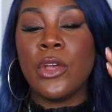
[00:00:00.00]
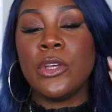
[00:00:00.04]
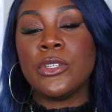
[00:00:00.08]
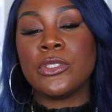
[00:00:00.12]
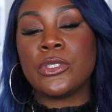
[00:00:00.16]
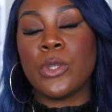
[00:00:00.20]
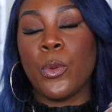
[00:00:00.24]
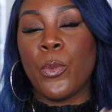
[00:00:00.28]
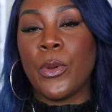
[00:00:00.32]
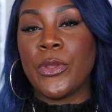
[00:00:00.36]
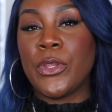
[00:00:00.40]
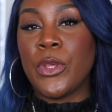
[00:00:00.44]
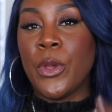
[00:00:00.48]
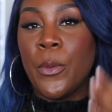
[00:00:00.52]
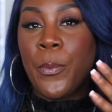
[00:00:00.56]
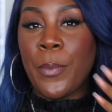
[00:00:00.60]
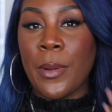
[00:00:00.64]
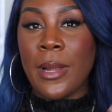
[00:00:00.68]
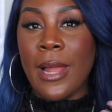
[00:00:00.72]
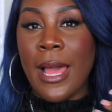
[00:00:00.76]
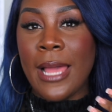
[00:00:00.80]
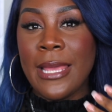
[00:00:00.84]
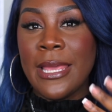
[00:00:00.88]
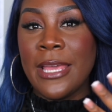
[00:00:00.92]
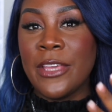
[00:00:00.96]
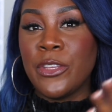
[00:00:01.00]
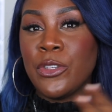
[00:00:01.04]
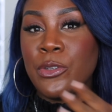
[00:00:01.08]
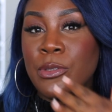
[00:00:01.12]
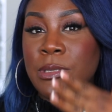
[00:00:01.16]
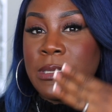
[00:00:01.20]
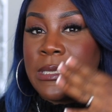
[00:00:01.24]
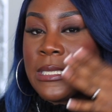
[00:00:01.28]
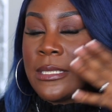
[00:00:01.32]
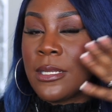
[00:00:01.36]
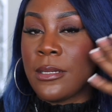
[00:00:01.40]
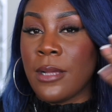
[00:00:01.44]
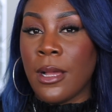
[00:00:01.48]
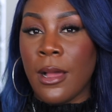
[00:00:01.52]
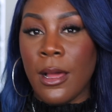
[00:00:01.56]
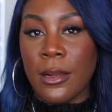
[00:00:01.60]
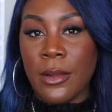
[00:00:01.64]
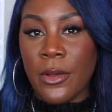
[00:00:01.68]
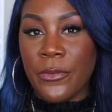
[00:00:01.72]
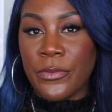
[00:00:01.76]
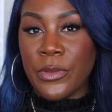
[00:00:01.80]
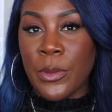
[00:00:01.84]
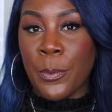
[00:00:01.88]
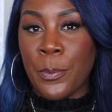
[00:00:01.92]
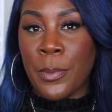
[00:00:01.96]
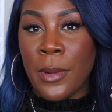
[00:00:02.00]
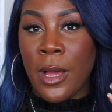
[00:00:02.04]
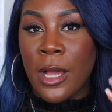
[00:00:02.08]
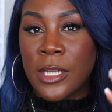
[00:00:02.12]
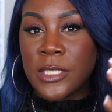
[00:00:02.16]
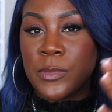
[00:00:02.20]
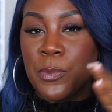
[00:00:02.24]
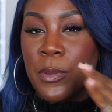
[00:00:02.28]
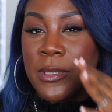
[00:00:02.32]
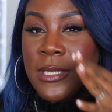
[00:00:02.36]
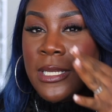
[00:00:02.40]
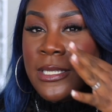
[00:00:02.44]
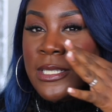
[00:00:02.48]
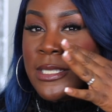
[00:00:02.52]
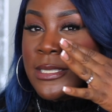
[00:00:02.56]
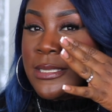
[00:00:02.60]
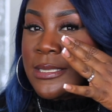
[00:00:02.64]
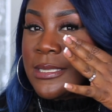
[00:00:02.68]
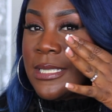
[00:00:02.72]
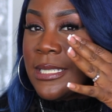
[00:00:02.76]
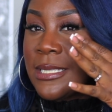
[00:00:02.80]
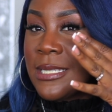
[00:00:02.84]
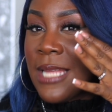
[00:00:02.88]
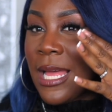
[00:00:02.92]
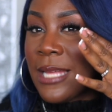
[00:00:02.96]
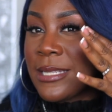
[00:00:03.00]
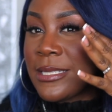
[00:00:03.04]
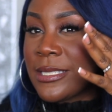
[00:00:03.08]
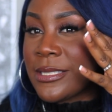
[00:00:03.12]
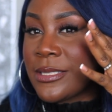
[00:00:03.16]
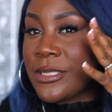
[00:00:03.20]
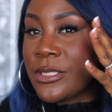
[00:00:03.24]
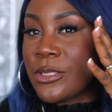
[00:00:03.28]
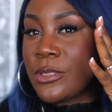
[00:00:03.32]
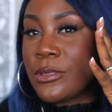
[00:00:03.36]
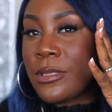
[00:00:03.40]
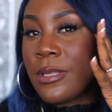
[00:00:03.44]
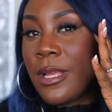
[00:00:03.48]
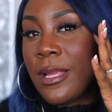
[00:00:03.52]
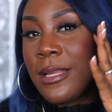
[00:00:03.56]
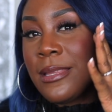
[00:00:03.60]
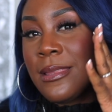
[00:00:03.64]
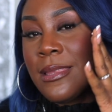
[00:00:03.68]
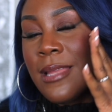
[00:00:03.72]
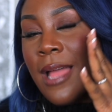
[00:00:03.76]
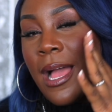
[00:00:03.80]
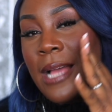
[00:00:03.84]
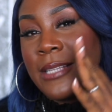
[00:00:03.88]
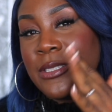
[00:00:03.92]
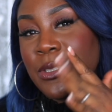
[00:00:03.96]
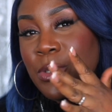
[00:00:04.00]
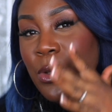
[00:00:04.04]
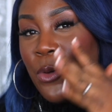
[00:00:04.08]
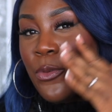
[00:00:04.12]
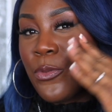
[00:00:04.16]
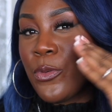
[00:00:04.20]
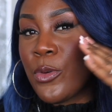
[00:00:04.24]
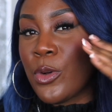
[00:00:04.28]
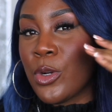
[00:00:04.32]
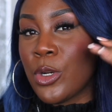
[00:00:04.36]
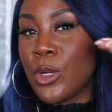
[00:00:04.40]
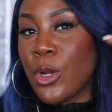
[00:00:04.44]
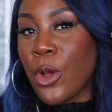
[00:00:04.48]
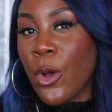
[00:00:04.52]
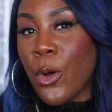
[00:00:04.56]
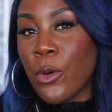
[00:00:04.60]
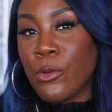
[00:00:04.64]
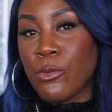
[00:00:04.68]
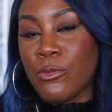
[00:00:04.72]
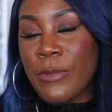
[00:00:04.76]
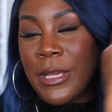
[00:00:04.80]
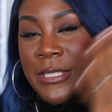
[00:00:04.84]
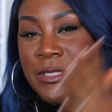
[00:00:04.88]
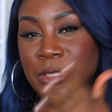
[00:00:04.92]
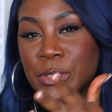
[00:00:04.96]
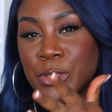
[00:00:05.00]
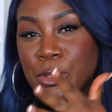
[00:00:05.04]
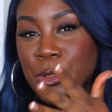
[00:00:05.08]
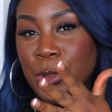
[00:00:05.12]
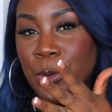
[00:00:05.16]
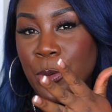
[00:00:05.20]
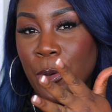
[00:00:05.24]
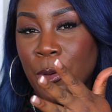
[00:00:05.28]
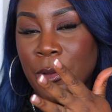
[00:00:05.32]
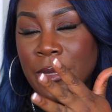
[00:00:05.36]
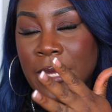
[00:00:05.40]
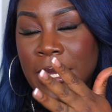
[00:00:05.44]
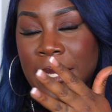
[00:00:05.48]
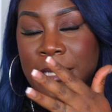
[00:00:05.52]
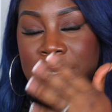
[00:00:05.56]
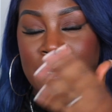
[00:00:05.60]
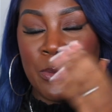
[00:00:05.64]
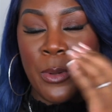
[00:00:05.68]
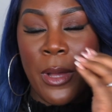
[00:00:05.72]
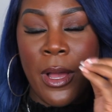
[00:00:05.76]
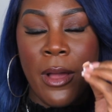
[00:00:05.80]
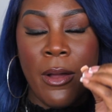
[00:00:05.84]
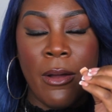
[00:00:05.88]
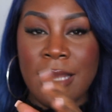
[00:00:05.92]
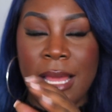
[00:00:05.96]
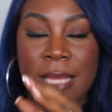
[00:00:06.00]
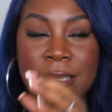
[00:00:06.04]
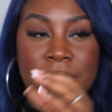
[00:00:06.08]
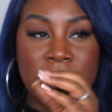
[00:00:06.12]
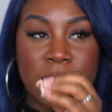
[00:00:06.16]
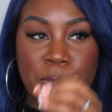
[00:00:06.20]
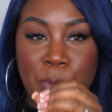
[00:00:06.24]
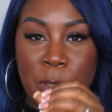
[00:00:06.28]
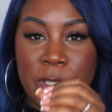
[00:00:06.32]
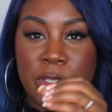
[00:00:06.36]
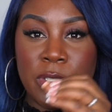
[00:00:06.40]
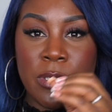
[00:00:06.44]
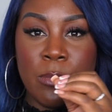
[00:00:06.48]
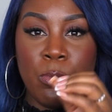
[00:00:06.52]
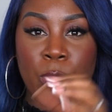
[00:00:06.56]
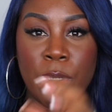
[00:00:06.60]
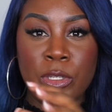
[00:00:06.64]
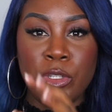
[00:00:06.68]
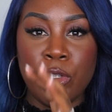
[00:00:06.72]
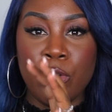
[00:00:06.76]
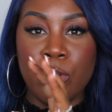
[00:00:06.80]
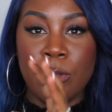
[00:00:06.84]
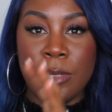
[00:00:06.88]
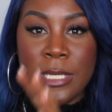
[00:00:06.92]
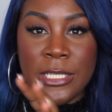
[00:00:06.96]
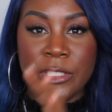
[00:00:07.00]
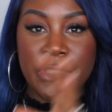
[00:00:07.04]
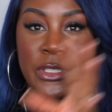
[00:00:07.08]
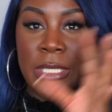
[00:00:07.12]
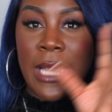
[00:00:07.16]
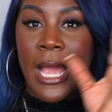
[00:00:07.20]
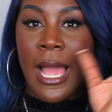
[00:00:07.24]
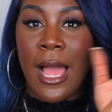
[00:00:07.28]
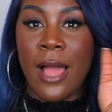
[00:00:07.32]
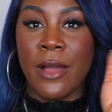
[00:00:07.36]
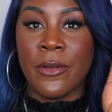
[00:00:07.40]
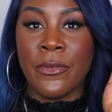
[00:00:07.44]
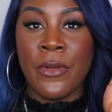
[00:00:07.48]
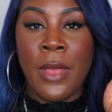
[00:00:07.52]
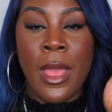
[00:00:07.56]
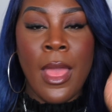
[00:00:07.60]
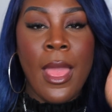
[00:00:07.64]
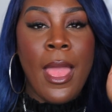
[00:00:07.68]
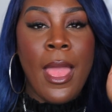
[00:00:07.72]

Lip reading: So when you apply it, you see the color of the blush, but then you see like this nice sort of glow residue on it as well. And especially when you literally have